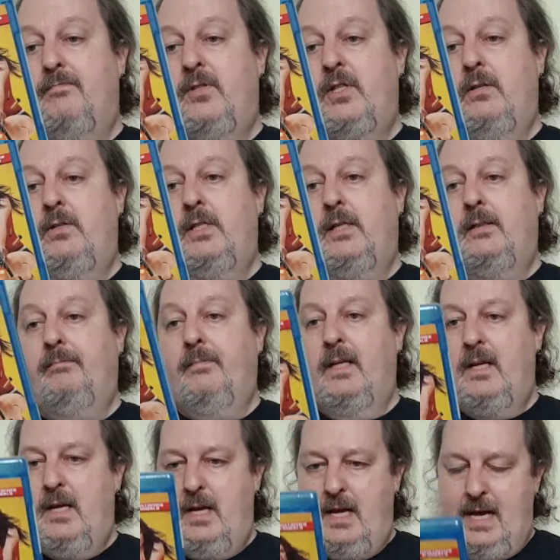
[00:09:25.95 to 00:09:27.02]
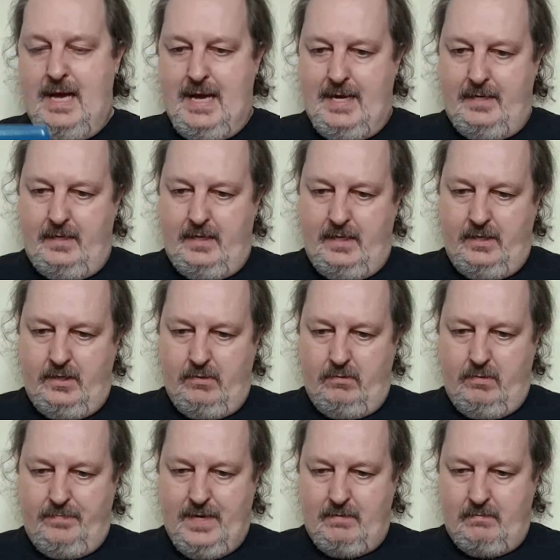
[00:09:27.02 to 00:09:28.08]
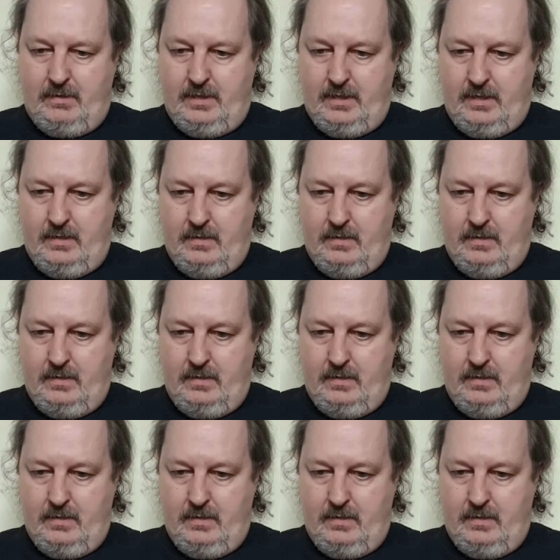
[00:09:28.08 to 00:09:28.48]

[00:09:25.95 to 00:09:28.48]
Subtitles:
shooting, and it's all about